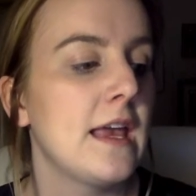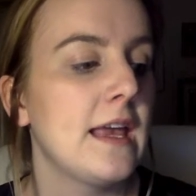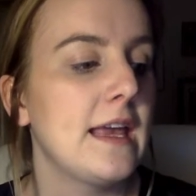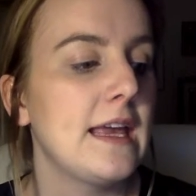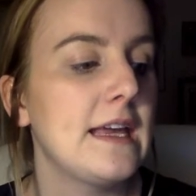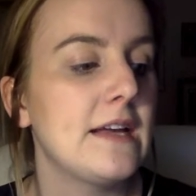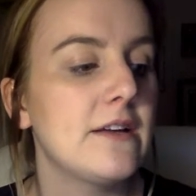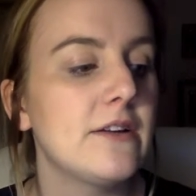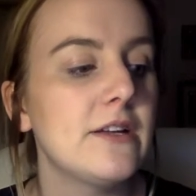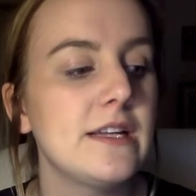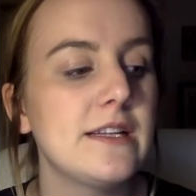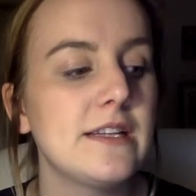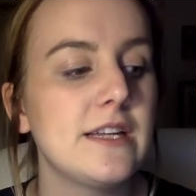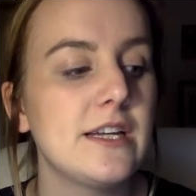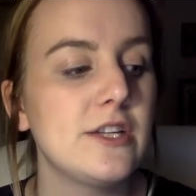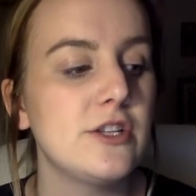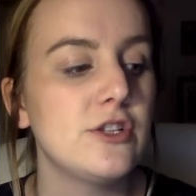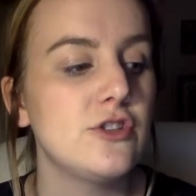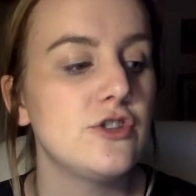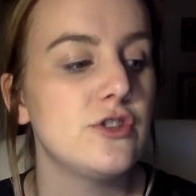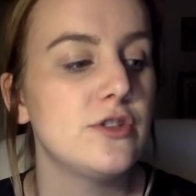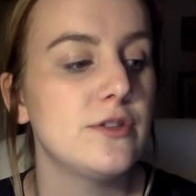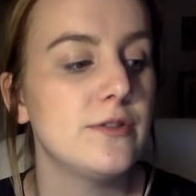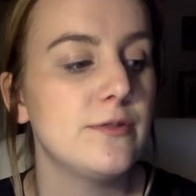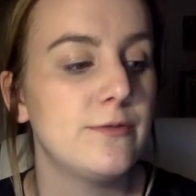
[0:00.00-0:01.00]
England
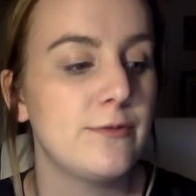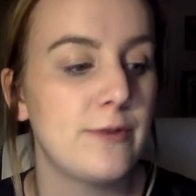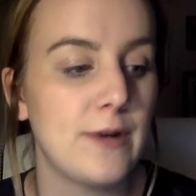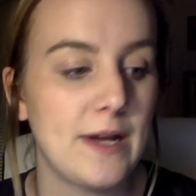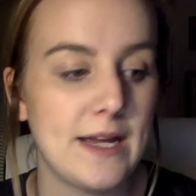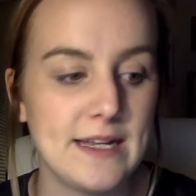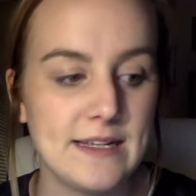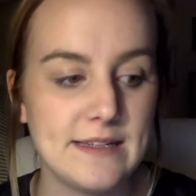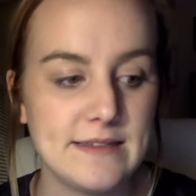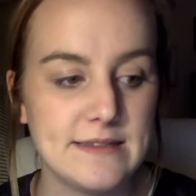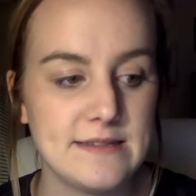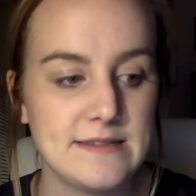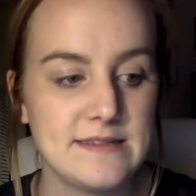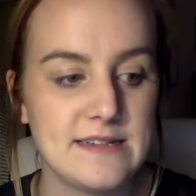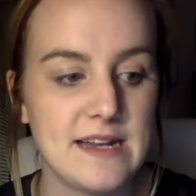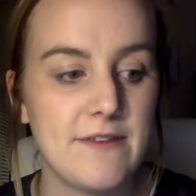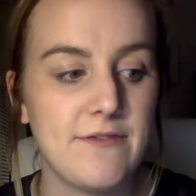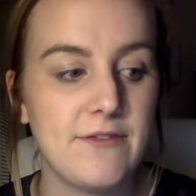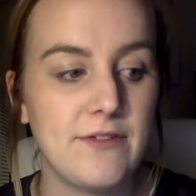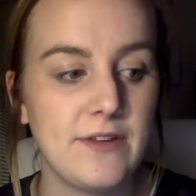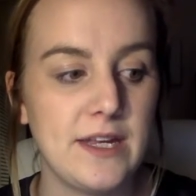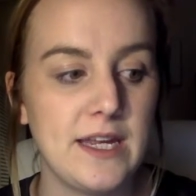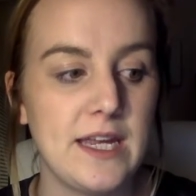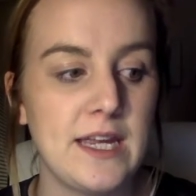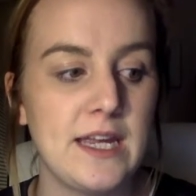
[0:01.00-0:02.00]
and France
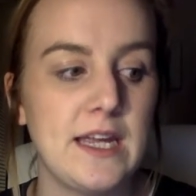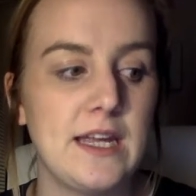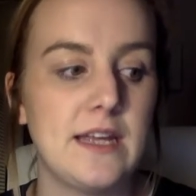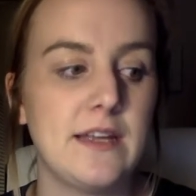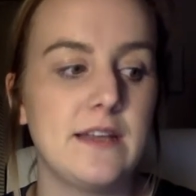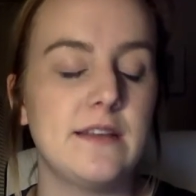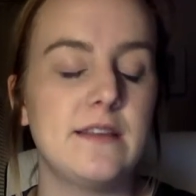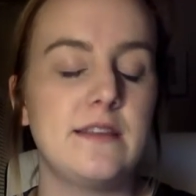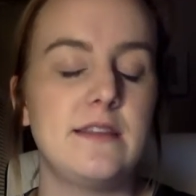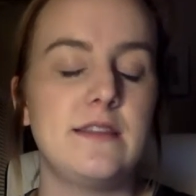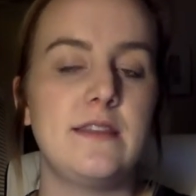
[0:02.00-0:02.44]
definitely